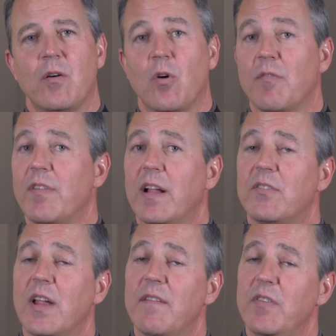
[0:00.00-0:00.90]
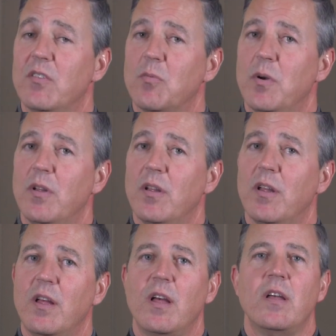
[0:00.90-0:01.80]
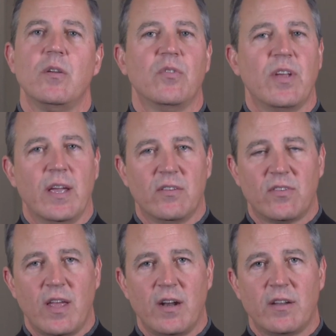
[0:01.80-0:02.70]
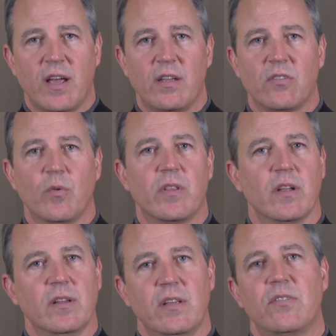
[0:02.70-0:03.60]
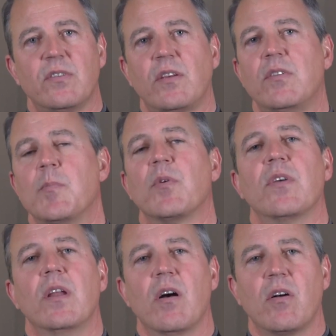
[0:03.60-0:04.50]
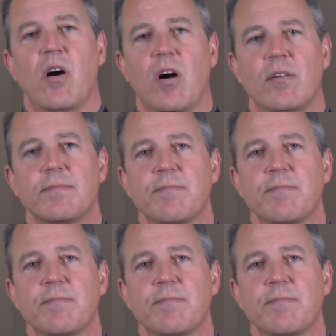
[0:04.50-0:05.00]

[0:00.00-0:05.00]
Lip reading: or if that's not feasible, use hand sanitizer with at least 60% alcohol.